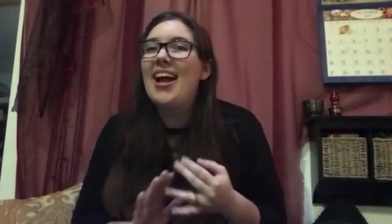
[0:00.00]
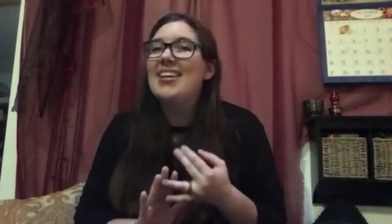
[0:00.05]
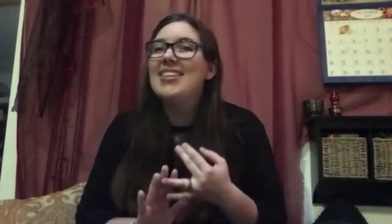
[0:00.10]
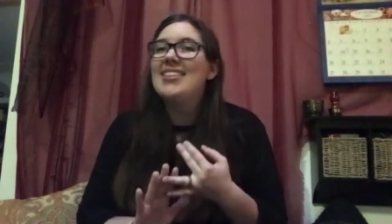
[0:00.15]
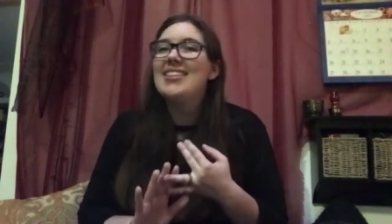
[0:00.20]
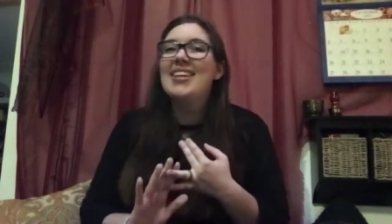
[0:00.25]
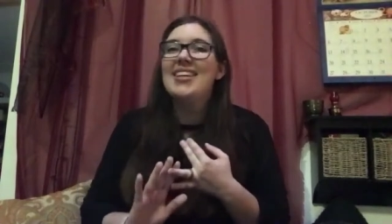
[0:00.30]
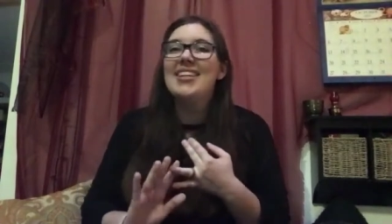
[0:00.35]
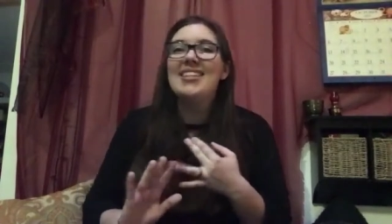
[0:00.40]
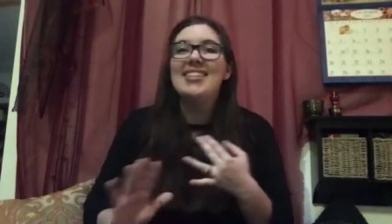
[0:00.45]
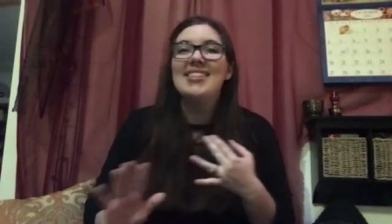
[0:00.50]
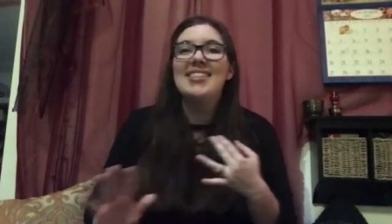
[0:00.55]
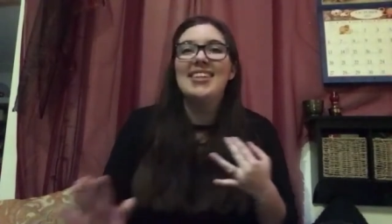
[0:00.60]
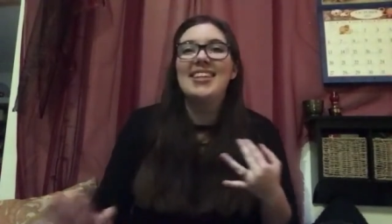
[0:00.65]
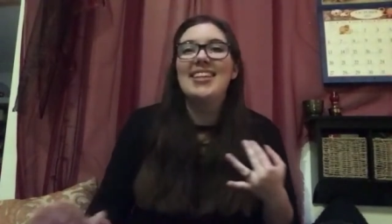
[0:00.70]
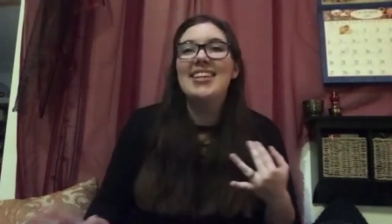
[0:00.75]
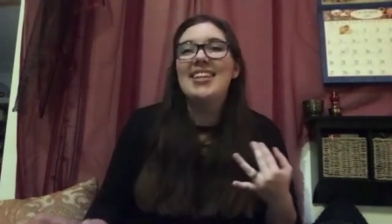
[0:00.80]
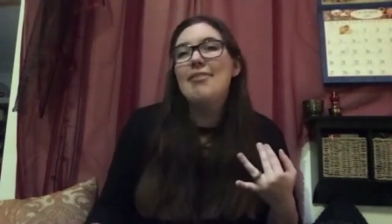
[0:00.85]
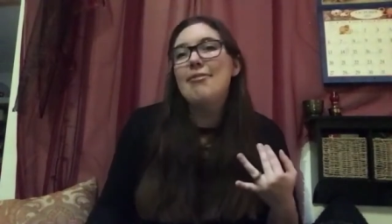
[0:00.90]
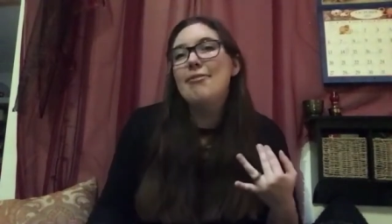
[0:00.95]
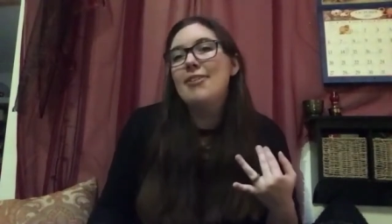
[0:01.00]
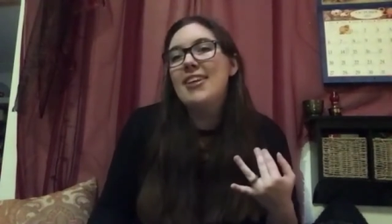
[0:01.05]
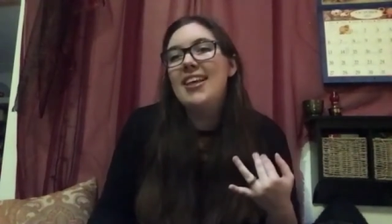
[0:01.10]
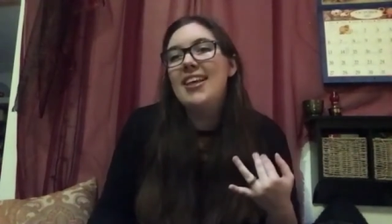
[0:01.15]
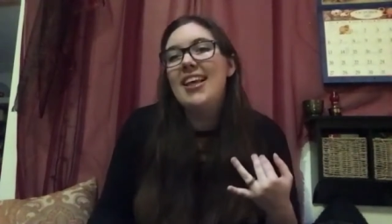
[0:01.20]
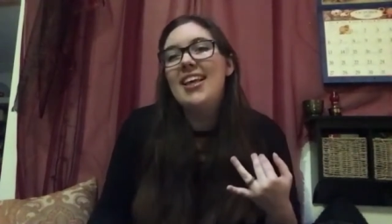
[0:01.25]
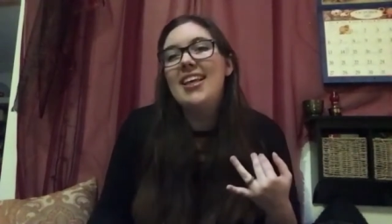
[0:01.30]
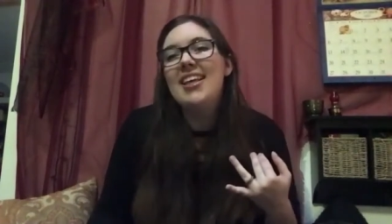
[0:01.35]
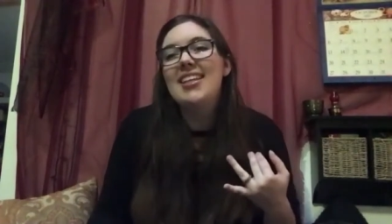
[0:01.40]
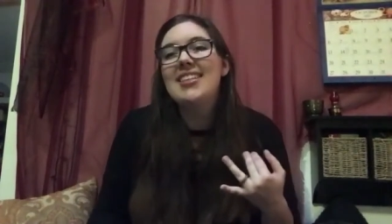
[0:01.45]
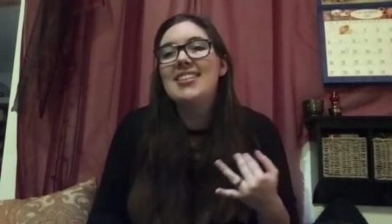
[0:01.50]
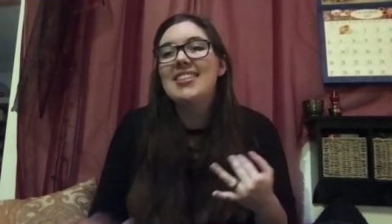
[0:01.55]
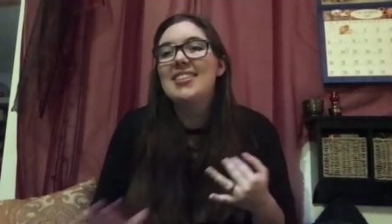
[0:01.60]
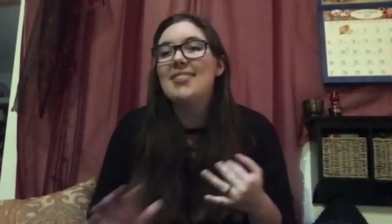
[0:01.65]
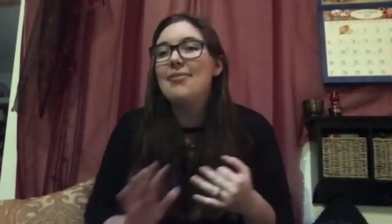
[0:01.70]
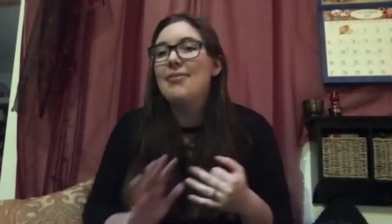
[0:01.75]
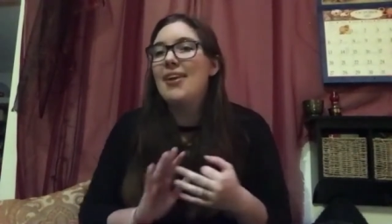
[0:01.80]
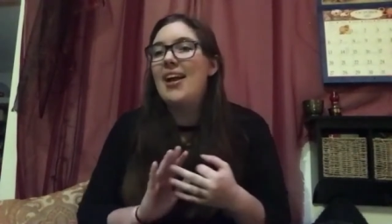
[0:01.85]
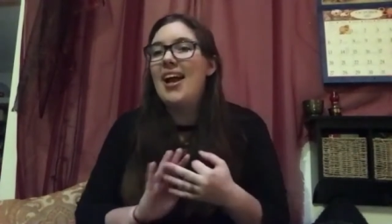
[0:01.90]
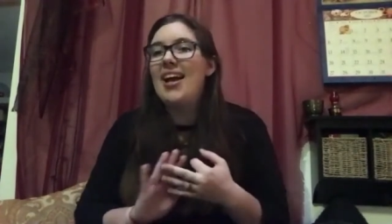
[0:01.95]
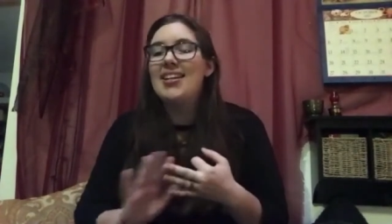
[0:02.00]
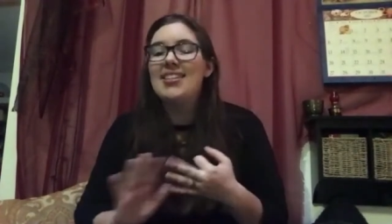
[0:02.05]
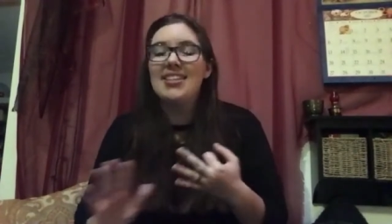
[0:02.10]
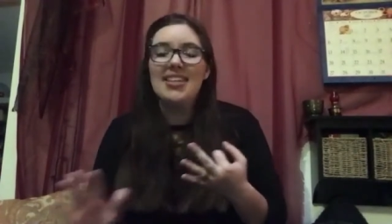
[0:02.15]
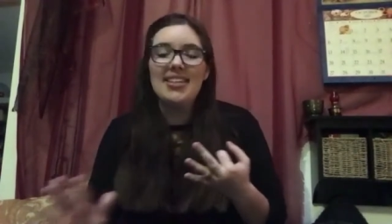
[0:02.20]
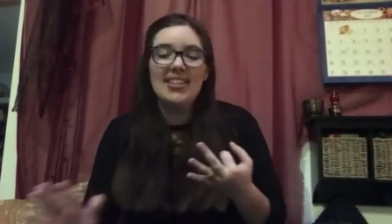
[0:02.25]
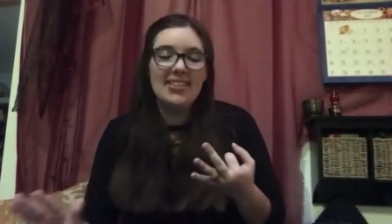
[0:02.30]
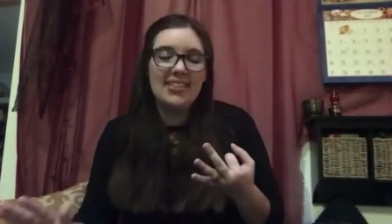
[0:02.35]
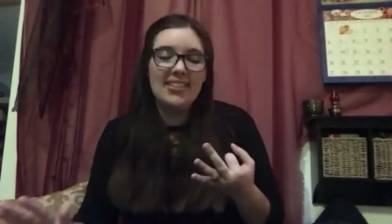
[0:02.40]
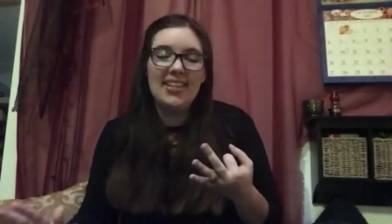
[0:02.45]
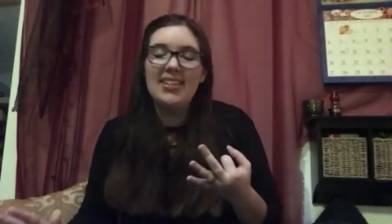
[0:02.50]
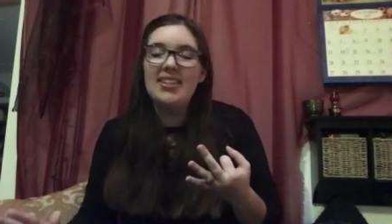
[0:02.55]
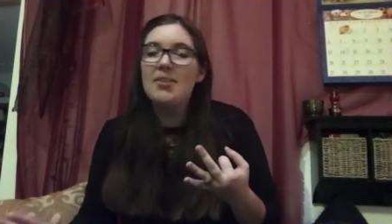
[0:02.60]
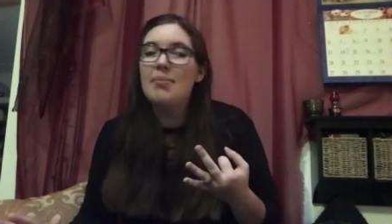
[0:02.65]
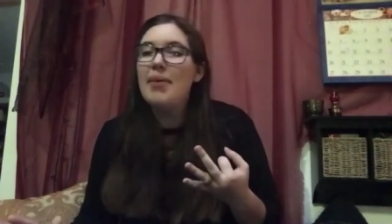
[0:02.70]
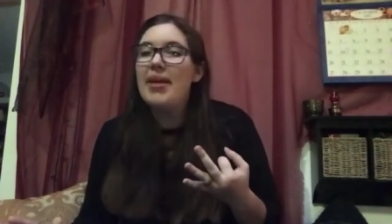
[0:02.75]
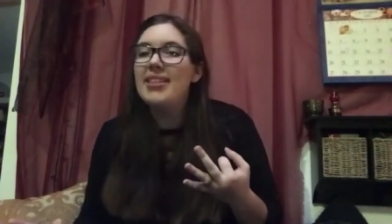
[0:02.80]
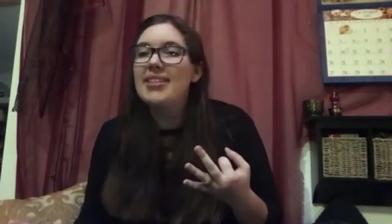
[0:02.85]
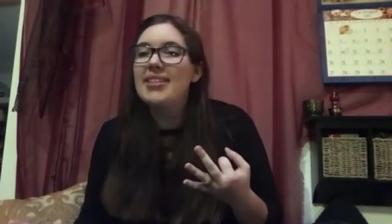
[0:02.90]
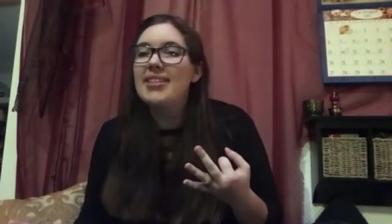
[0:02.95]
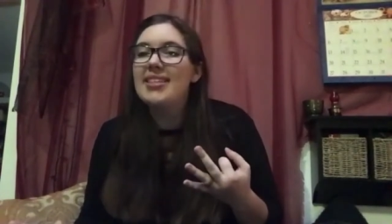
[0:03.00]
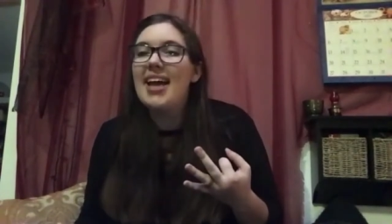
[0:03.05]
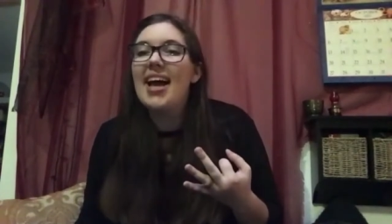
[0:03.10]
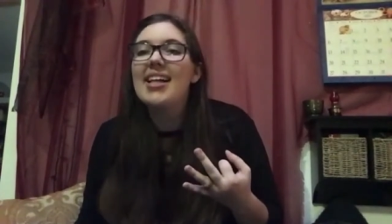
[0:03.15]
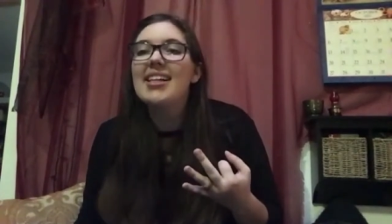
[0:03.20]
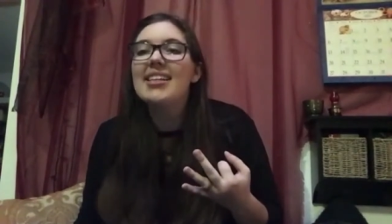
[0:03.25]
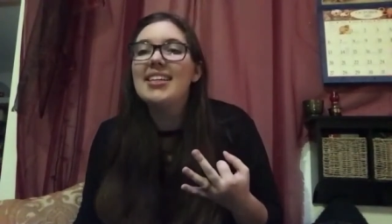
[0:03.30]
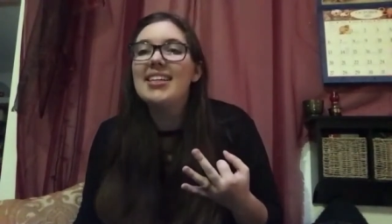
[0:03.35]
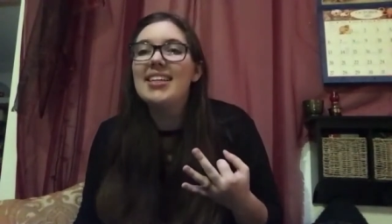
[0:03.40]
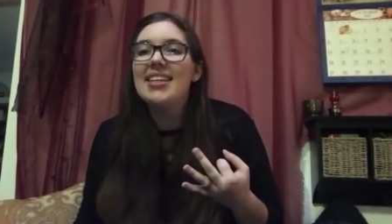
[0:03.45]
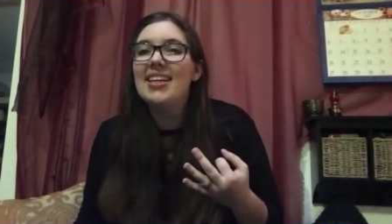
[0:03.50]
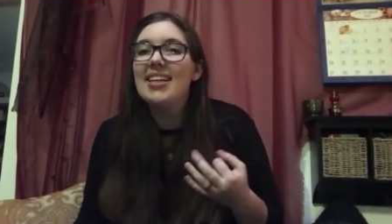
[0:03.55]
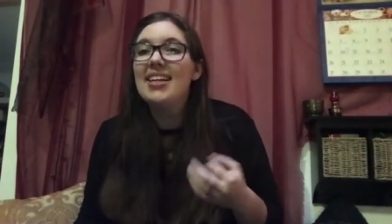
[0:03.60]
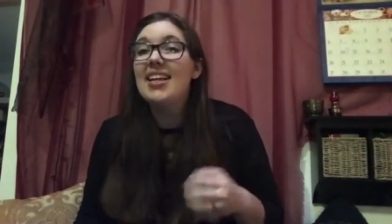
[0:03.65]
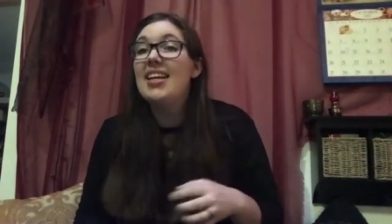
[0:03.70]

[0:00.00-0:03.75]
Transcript: has any significance, if it has any sentimentality.